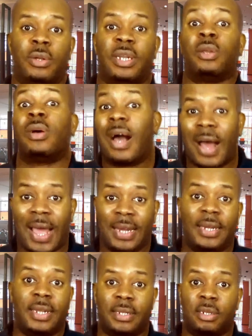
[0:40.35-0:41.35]
They don't
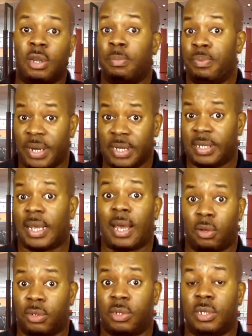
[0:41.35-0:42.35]
hide it. So they bring it
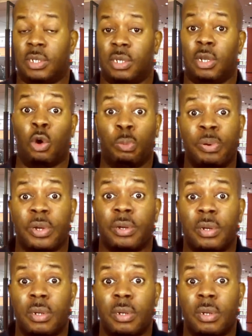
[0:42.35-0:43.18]
out into the open